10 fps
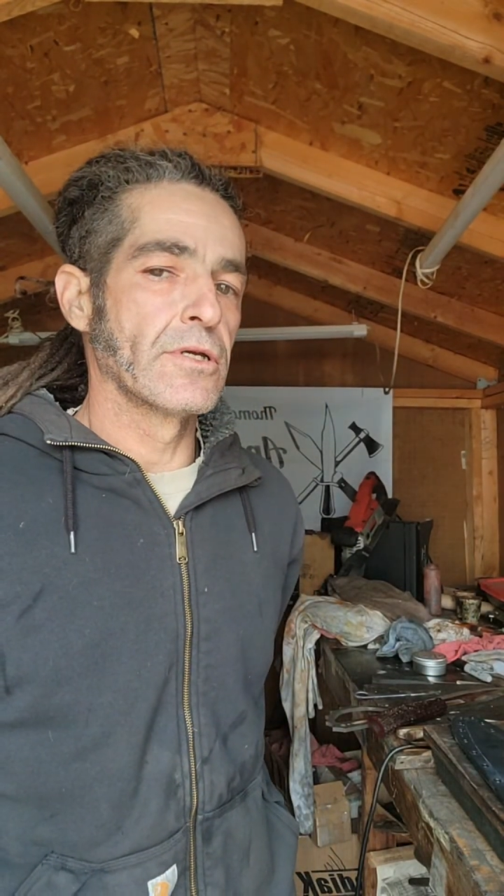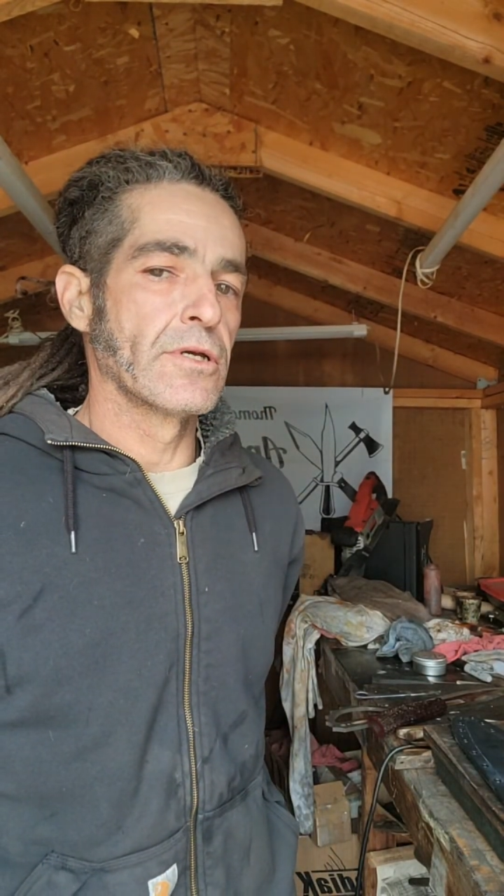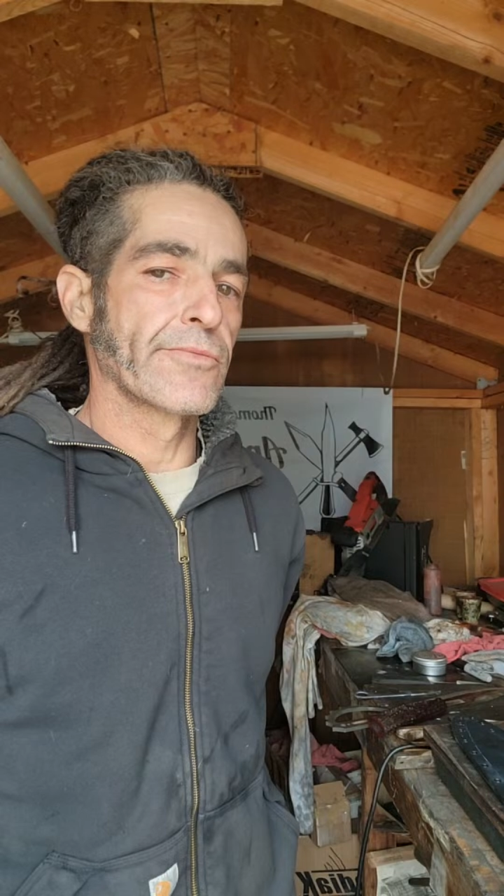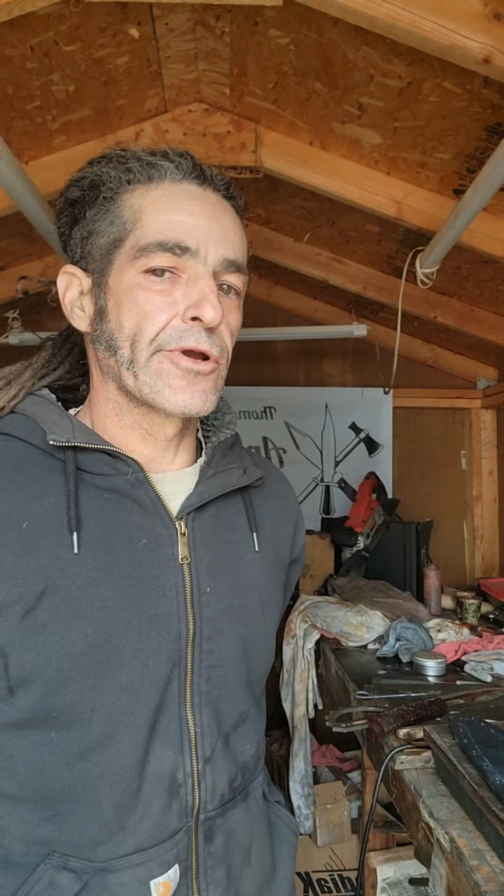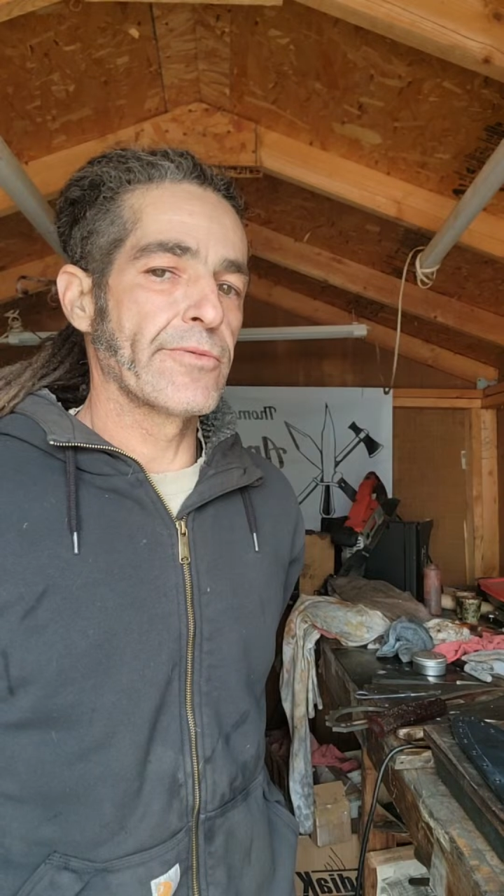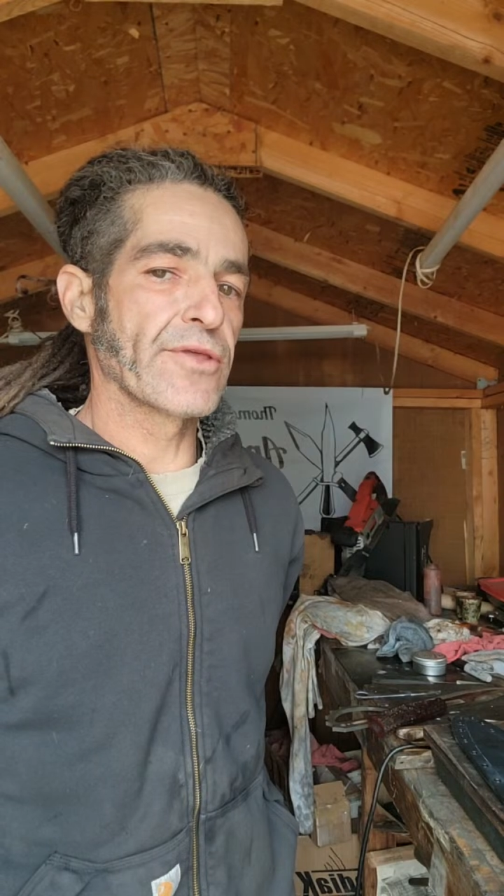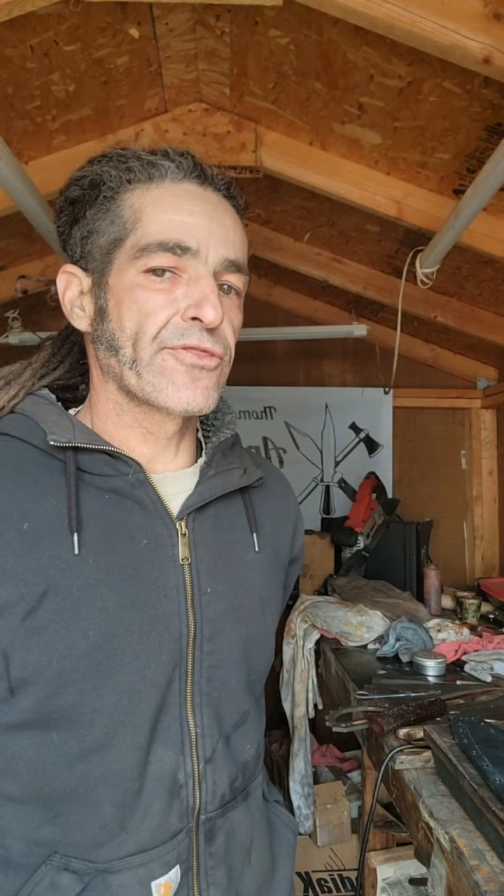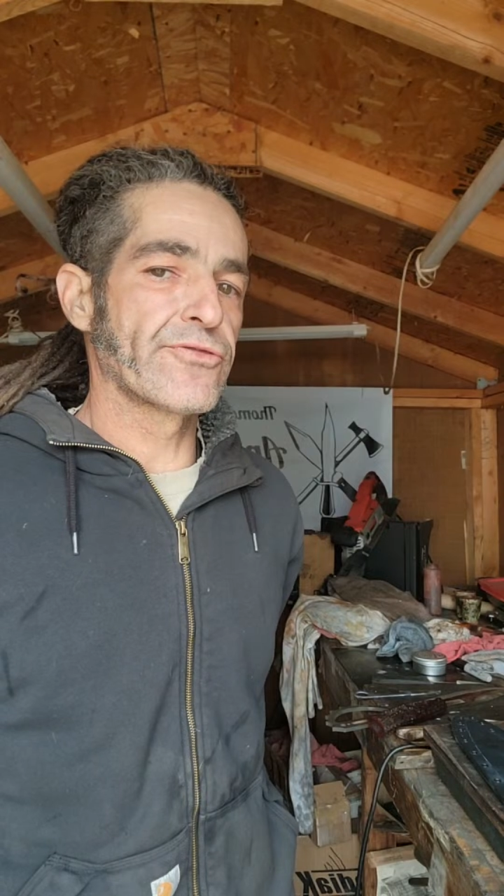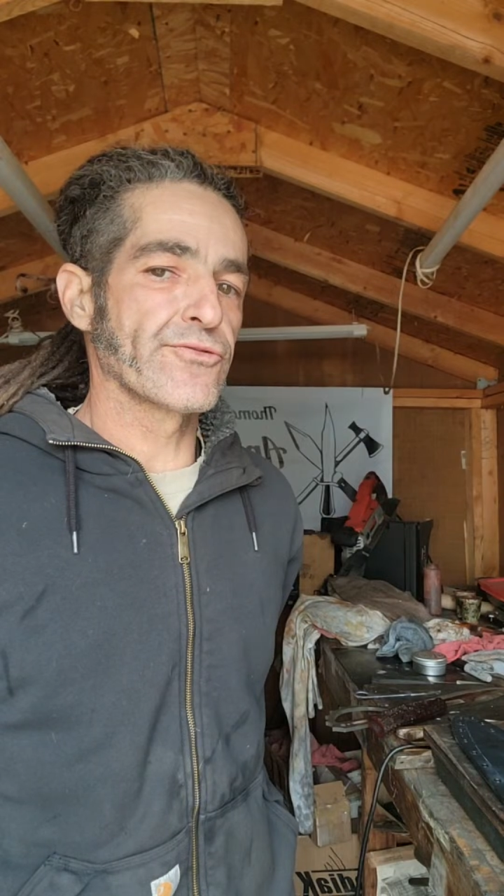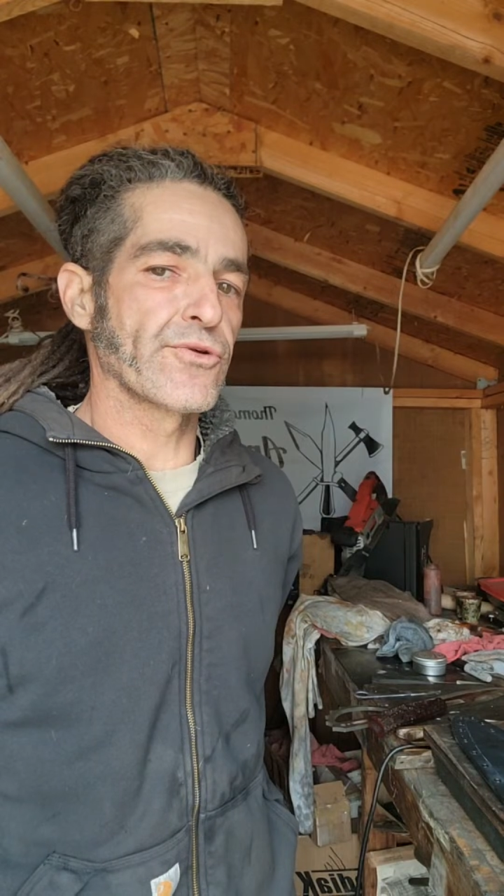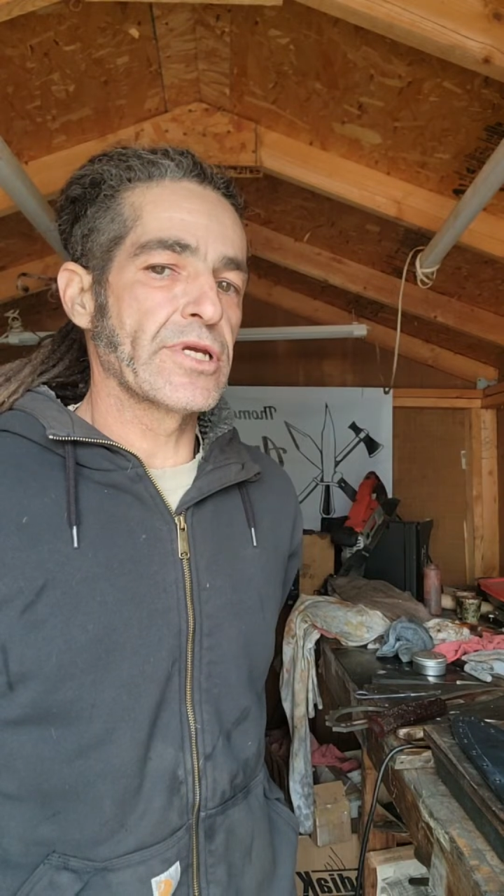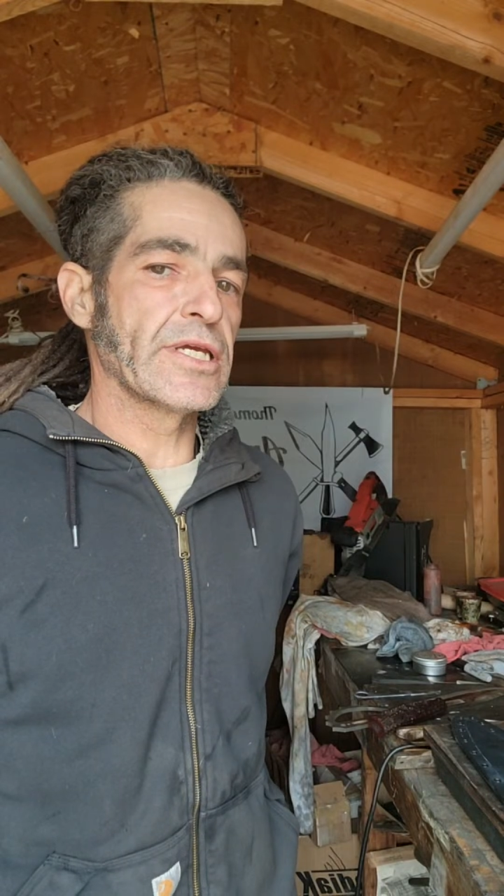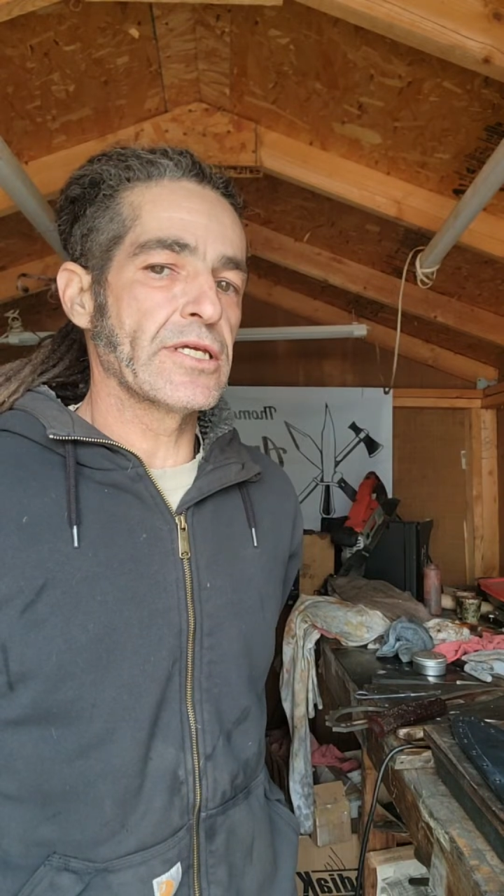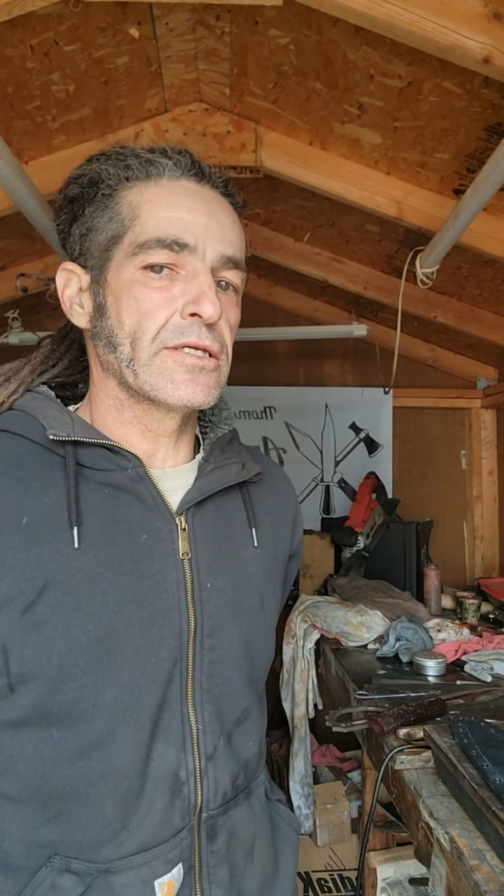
probably about 3